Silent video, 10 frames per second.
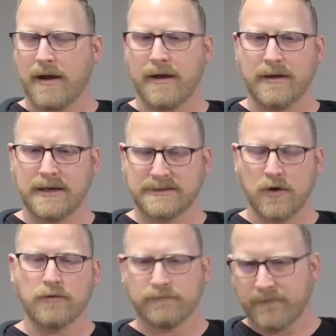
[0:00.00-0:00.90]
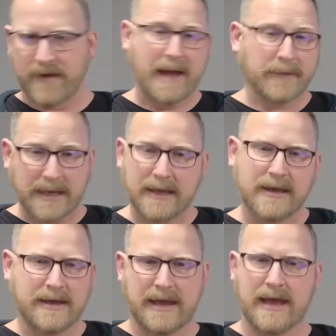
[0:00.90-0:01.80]
his own family,
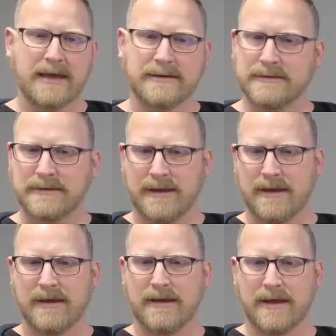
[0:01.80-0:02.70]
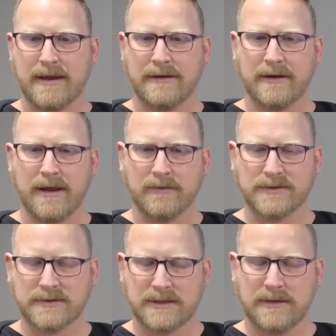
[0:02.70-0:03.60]
and it
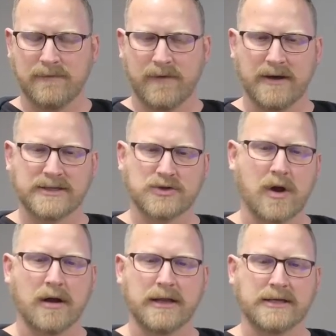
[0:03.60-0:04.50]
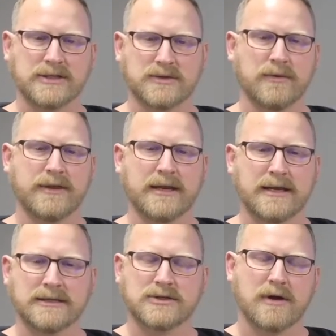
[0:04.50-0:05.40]
was very strongly just within
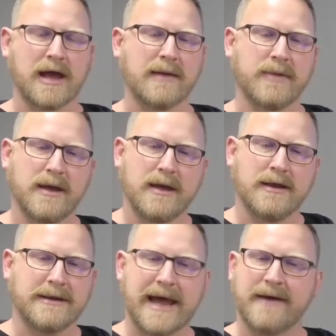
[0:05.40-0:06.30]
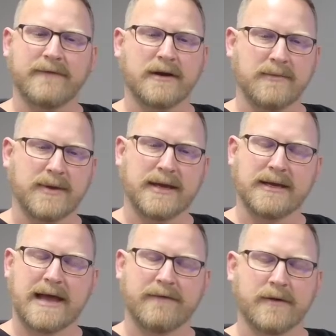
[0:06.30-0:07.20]
his tribe, not very big,
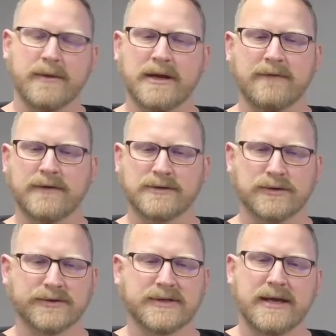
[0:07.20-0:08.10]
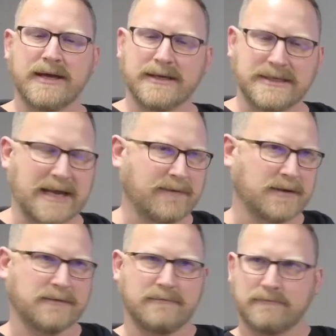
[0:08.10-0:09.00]
not very many officials.
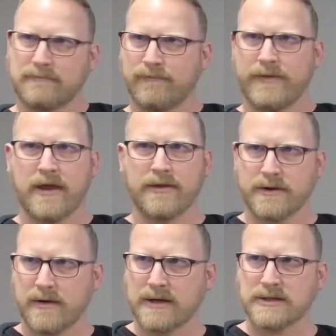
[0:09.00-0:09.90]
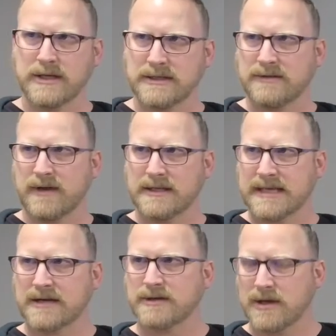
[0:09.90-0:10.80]
David, the other direction. It's
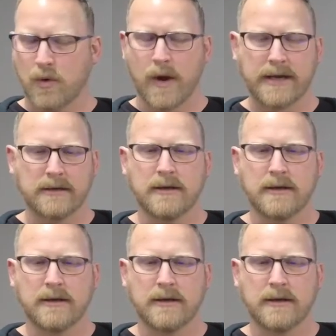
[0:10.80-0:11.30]
actually quite